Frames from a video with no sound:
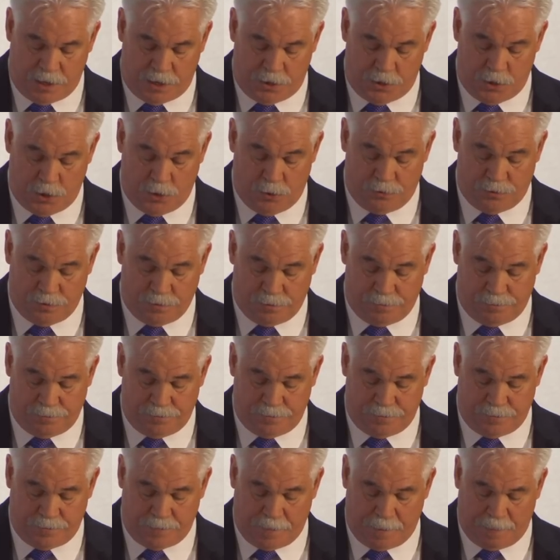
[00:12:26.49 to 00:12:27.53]
end user,
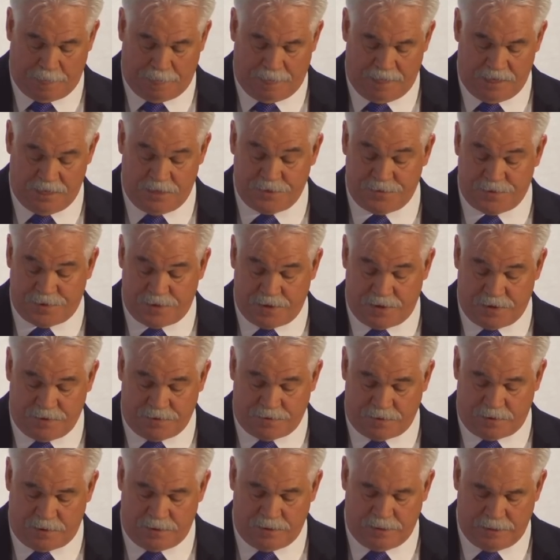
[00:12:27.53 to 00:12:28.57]
the
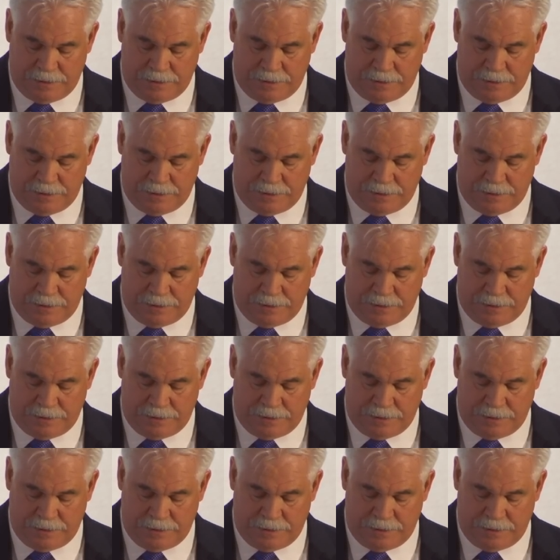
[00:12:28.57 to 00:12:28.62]
citizen?